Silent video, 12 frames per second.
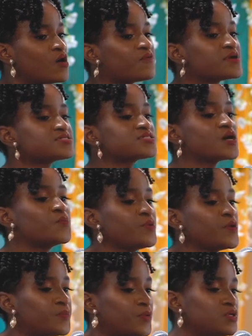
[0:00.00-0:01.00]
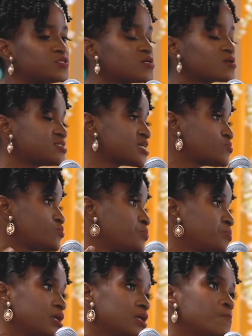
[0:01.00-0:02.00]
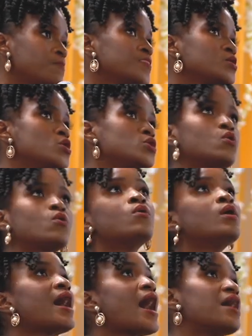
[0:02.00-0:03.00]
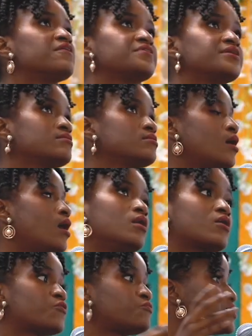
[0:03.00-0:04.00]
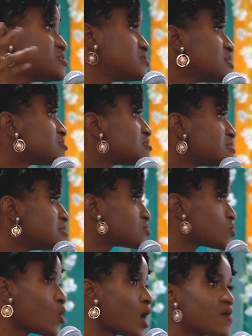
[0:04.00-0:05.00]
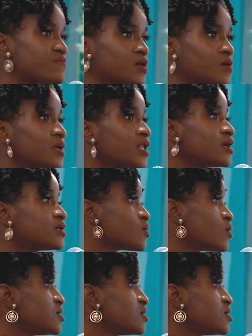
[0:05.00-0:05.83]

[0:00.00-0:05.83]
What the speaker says: some people, success will be, having a lot of businesses or having $1 million in